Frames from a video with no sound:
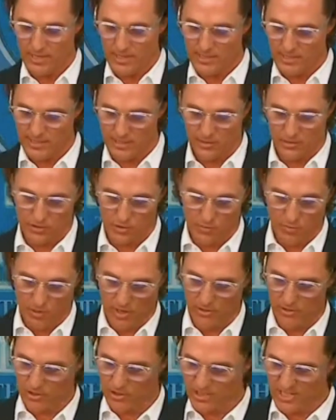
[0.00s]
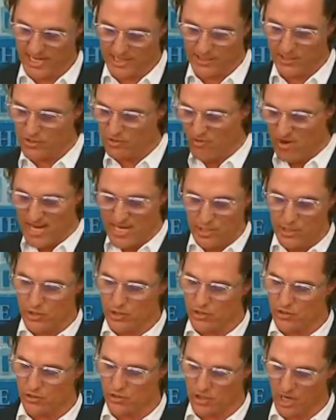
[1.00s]
sisters, brothers, Texas
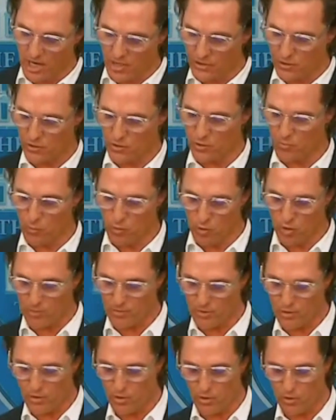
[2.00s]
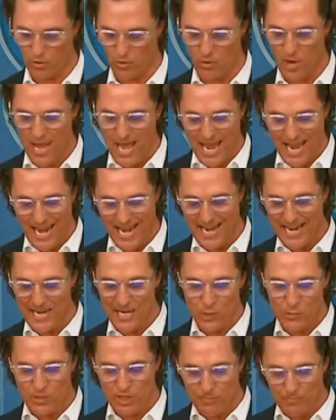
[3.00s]
Rangers, hunters, Border Patrol,
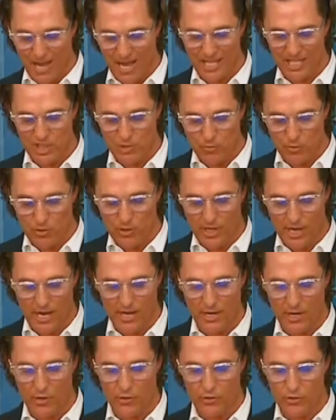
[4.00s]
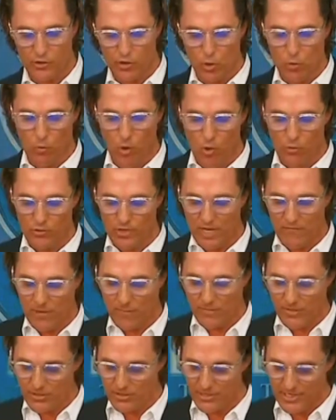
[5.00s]
and responsible gun owners who won't give
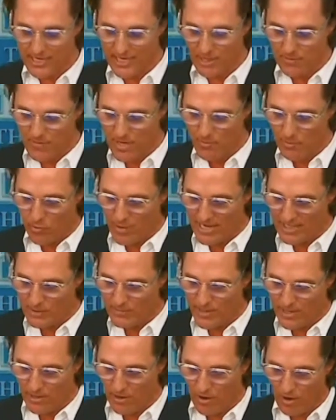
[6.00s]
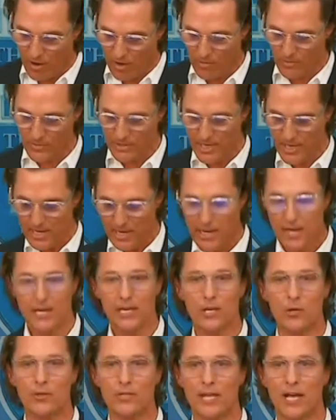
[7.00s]
up their Second Amendment right to bear arms. And
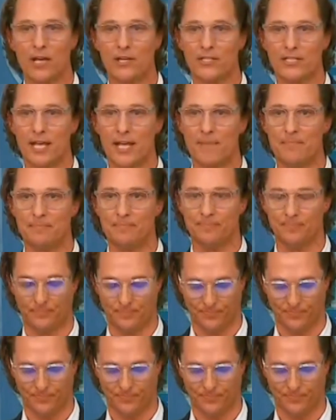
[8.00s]
you know what they all said?